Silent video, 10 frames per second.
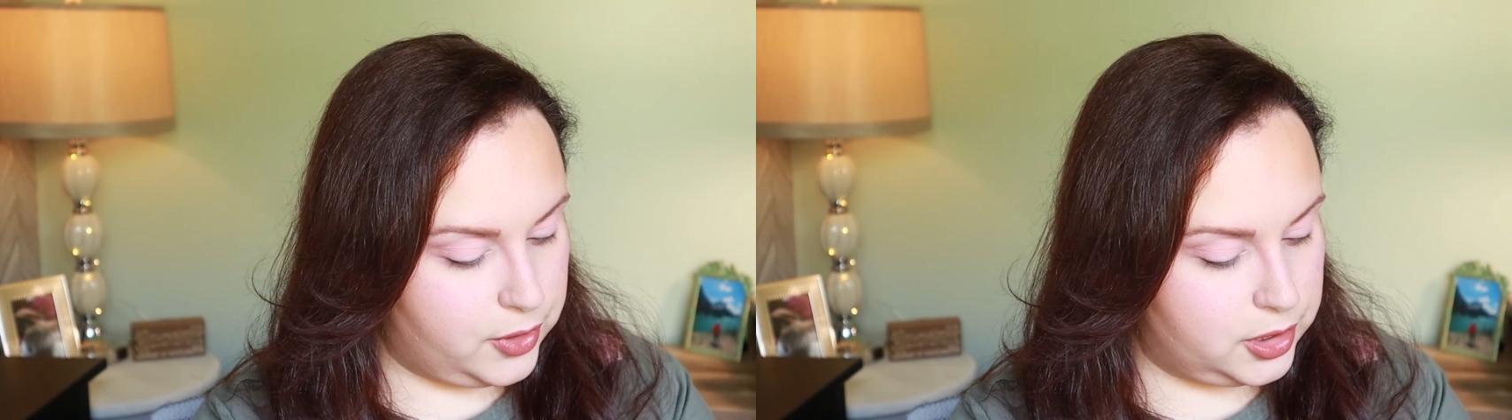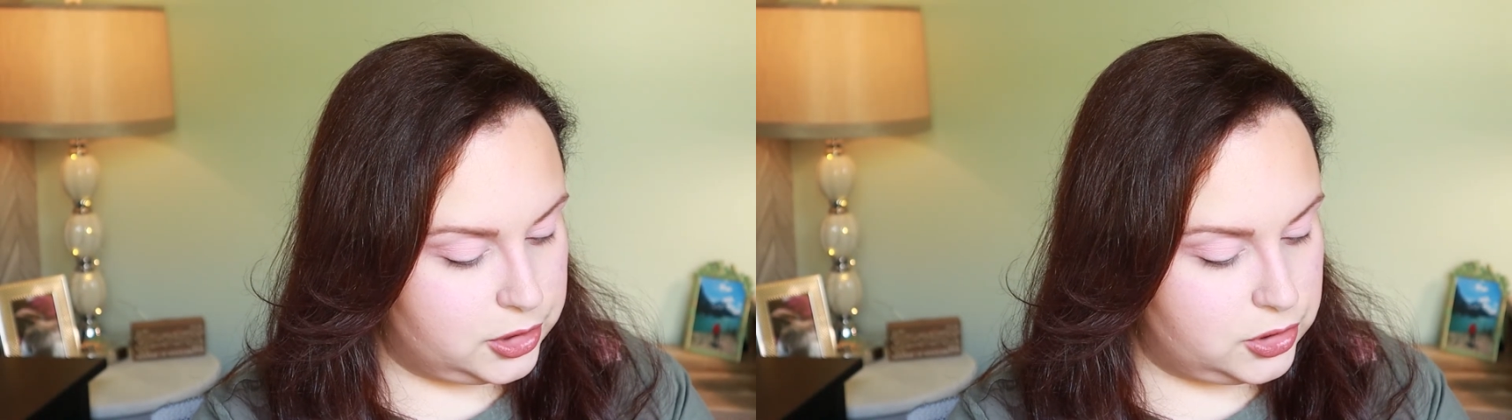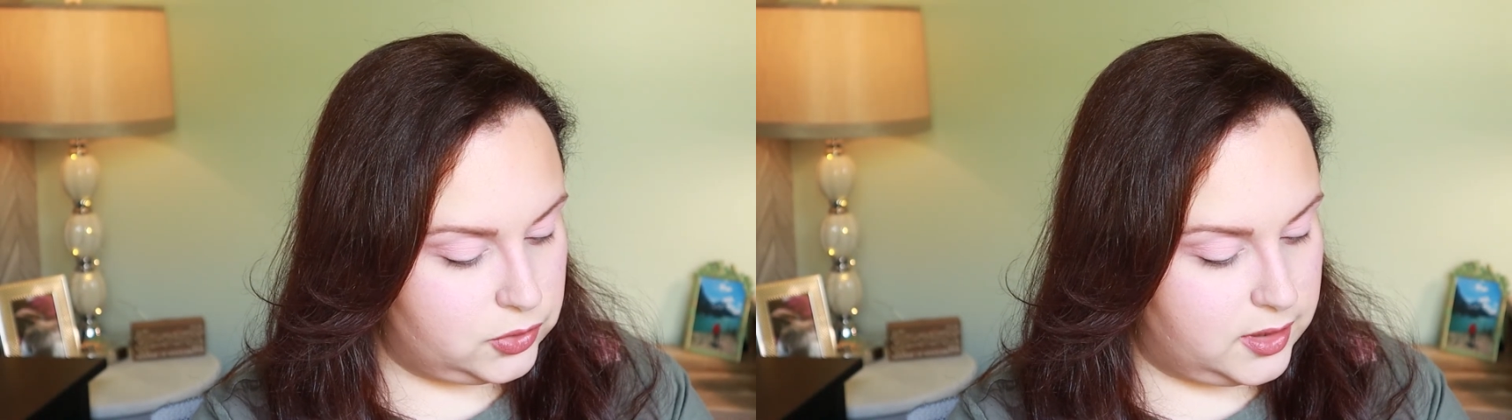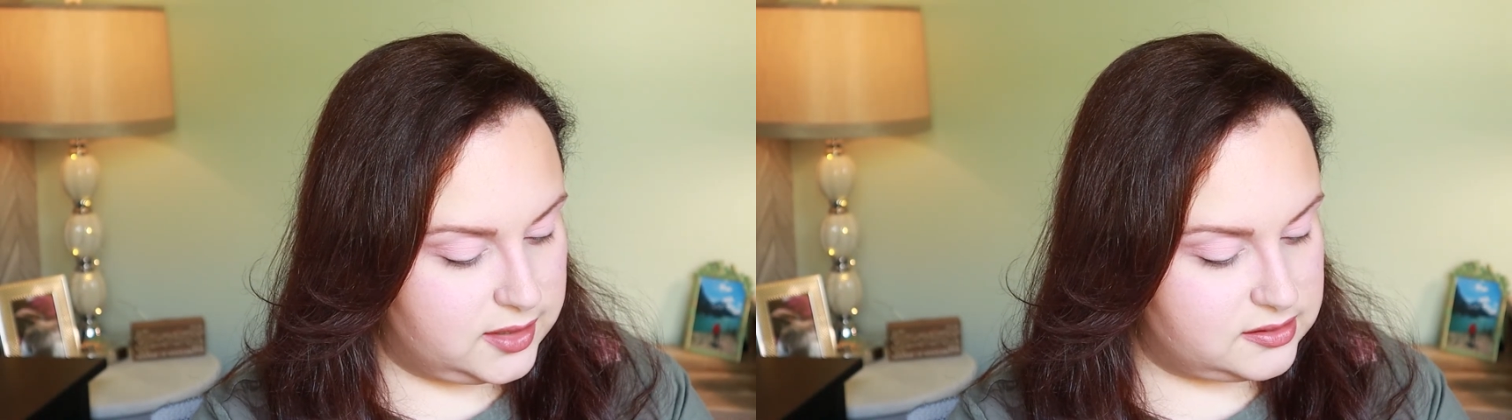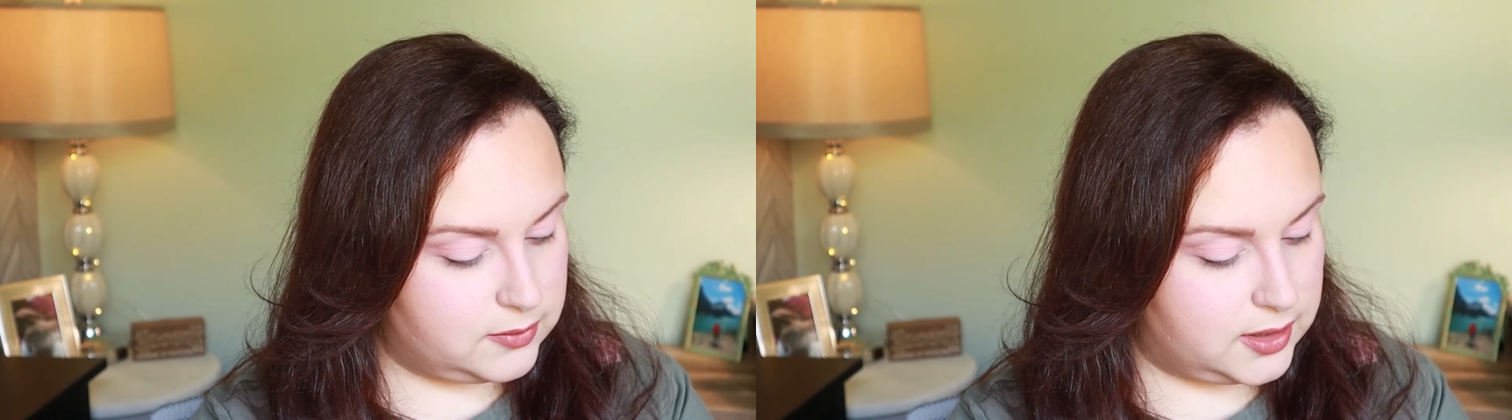we're going to do
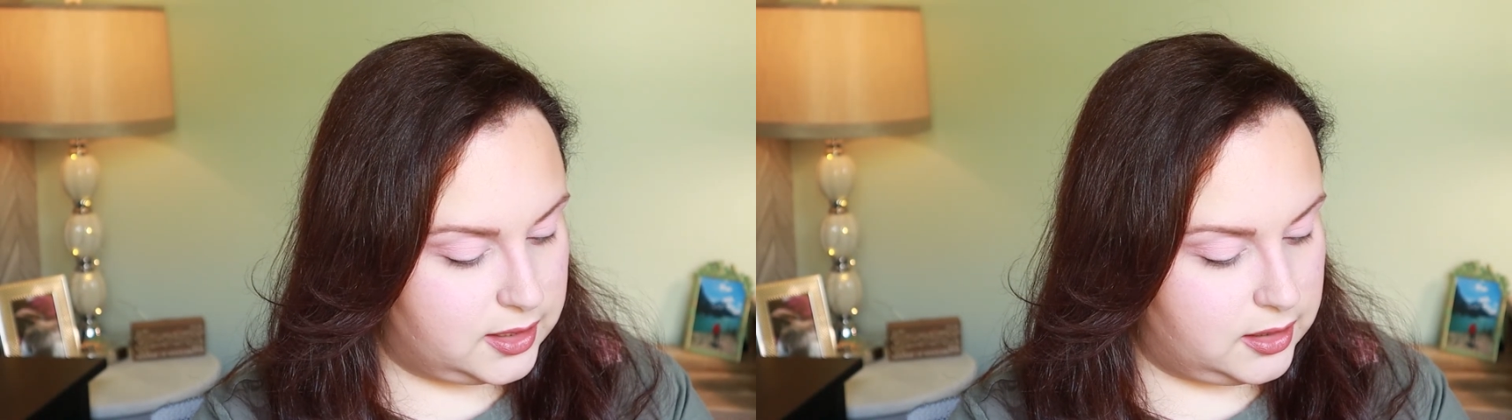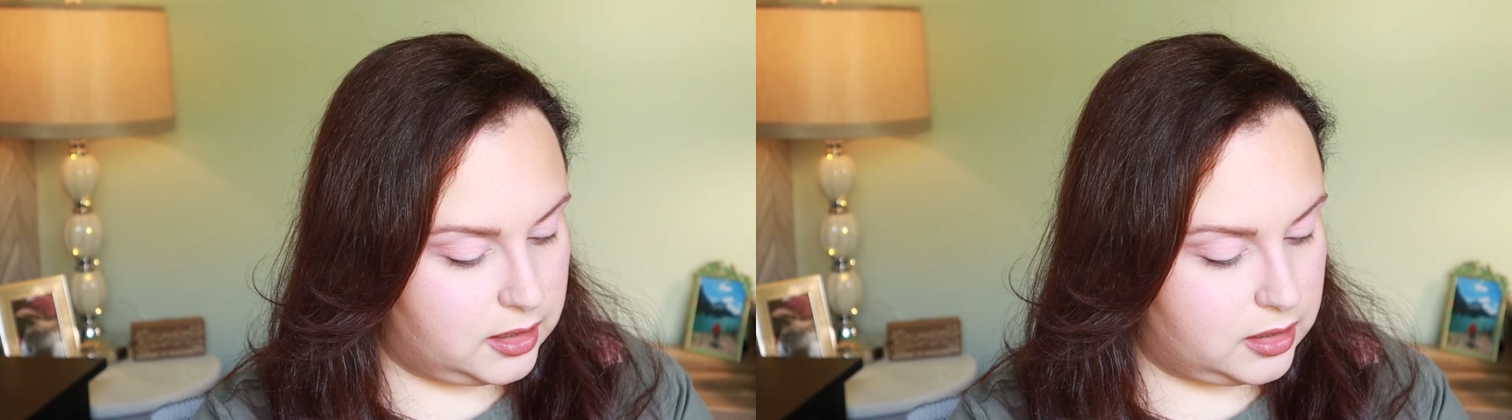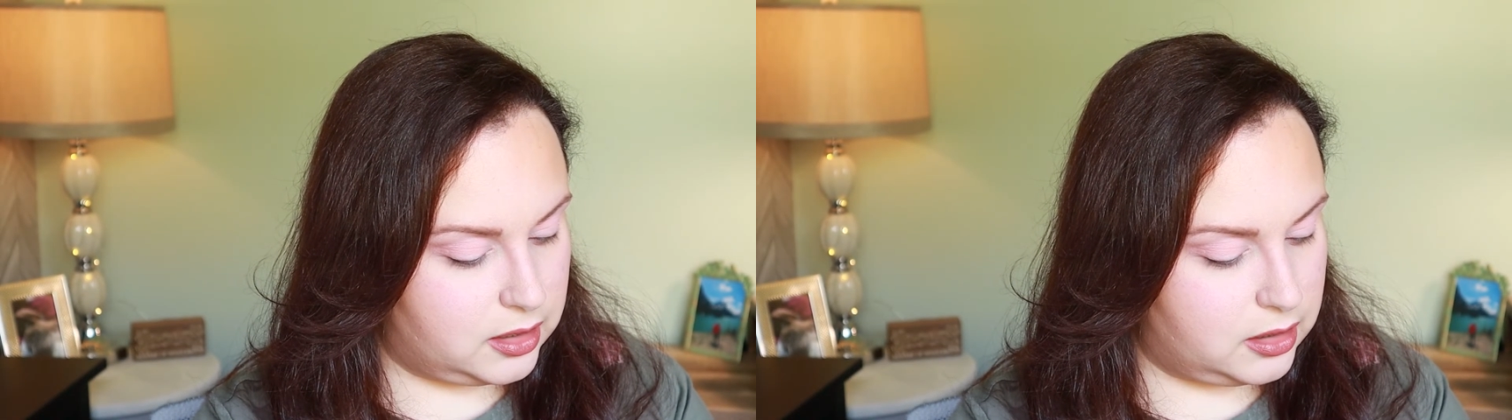this one